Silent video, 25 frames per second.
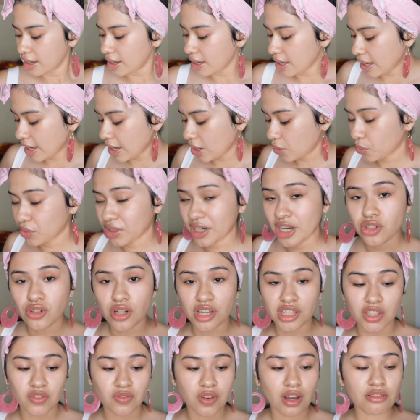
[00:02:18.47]
And when I
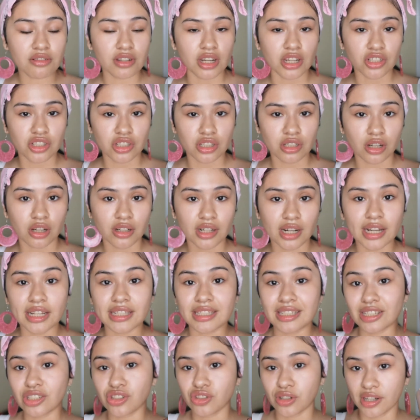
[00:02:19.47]
tried the foundation on, I
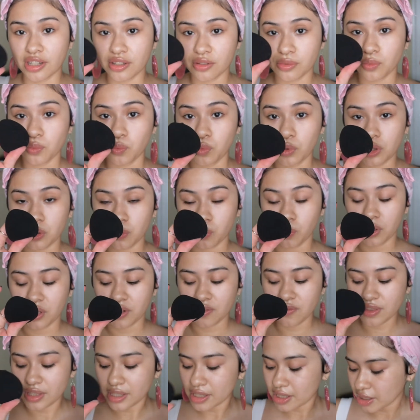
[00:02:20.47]
did try it with one
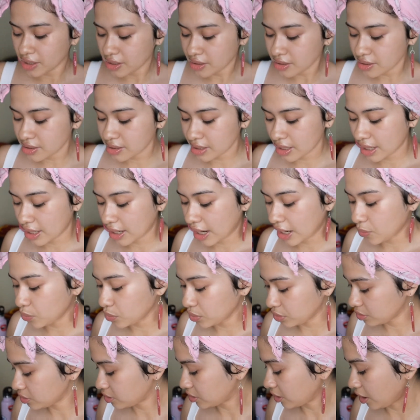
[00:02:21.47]
of these. And I
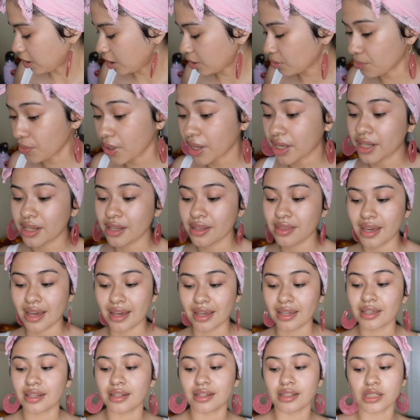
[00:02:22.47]
will say already
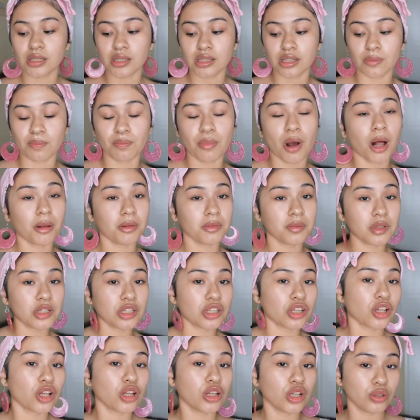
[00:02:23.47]
that it is probably
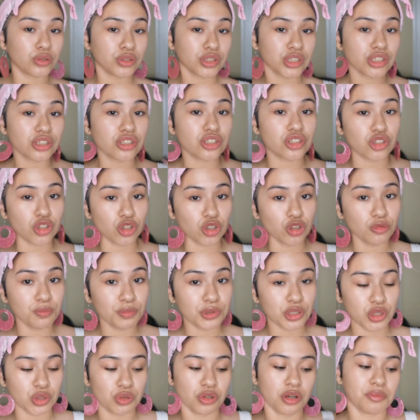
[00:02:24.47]
the closest dupe
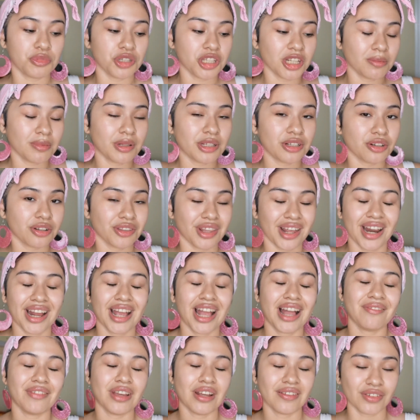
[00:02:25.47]
to a beauty blender that I
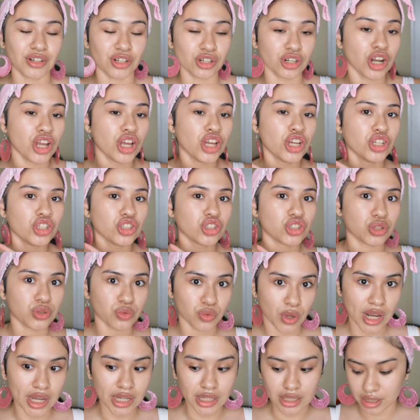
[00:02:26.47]
have ever
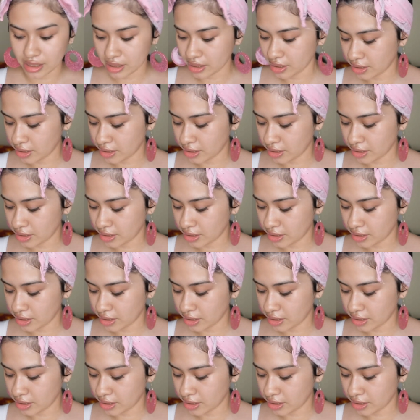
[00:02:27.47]
tried.